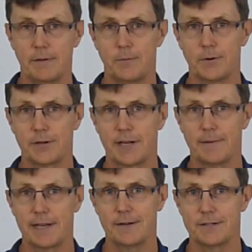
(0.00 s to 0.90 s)
water
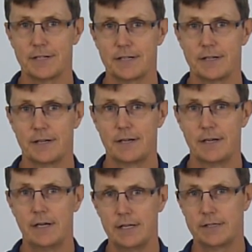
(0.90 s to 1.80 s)
coming out it.
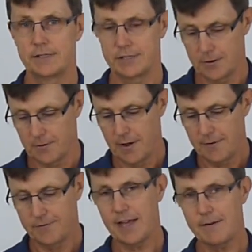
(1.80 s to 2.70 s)
So
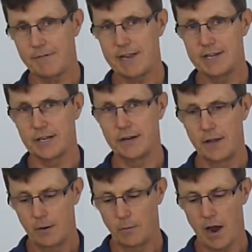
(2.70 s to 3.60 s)
for that reason,
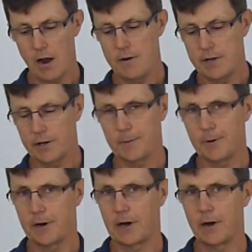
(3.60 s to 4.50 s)
we're only going to
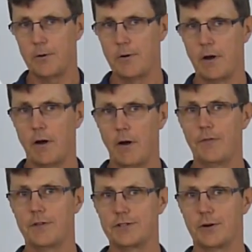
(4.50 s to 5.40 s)
put glue on
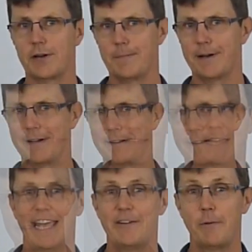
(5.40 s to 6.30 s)
the socket part.
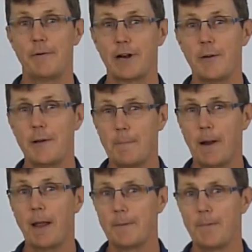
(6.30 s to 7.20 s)
If we were gluing
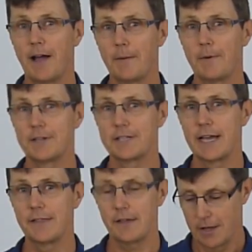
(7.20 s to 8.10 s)
plumbing pipe work
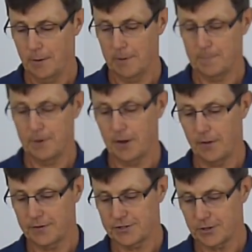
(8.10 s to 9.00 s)
together, we'd put it on
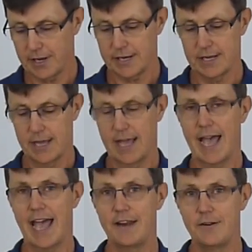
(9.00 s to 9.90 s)
the socket
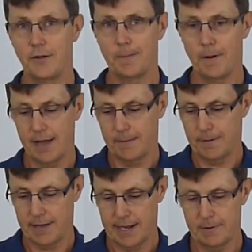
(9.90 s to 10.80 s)
and on the pipe
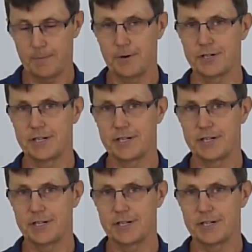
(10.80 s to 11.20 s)
and we push it